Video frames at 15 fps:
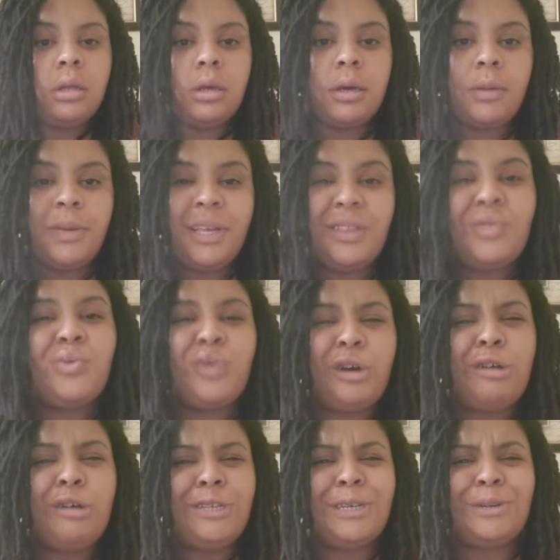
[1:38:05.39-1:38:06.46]
Come get the
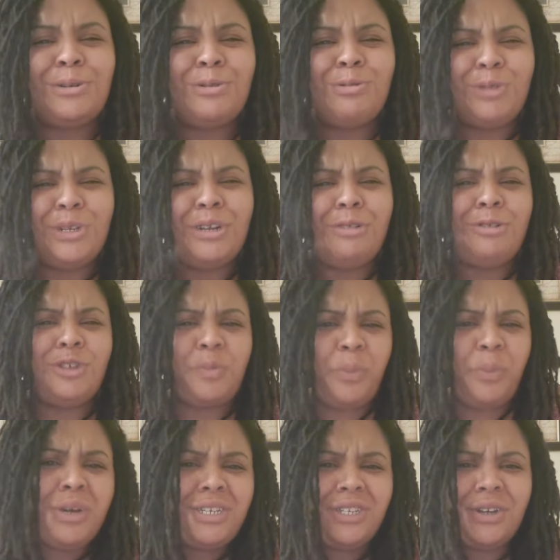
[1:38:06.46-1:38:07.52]
real deal. You know,
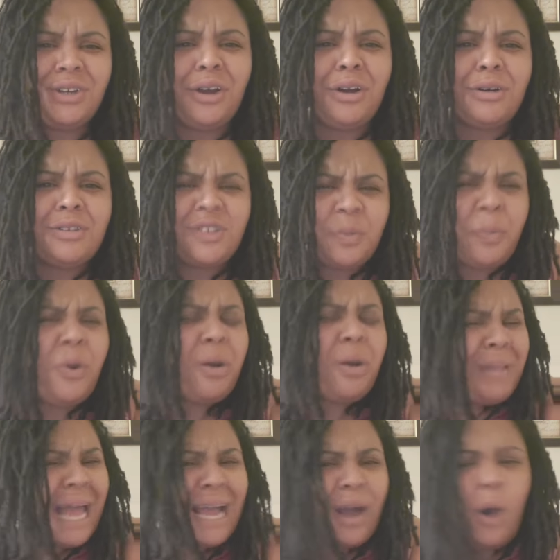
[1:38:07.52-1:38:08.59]
support your girl.
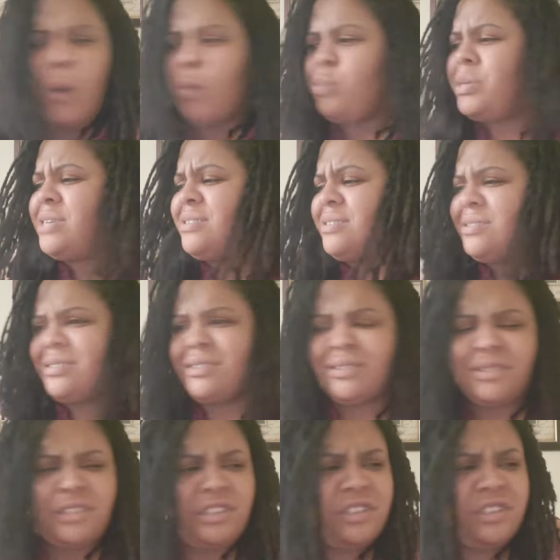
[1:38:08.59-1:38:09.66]
Support black-owned
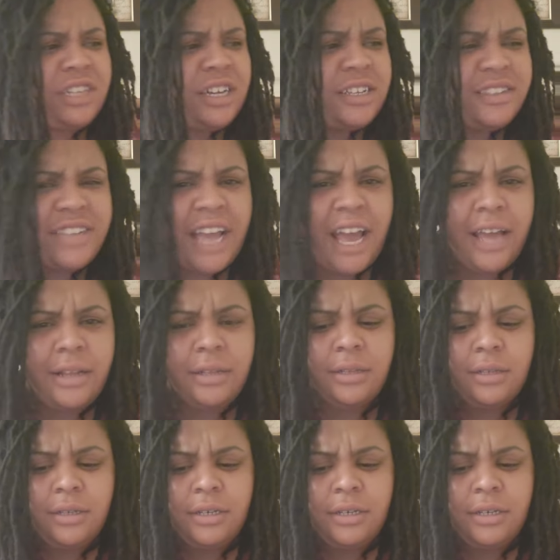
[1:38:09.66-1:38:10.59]
businesses. You know what I'm saying?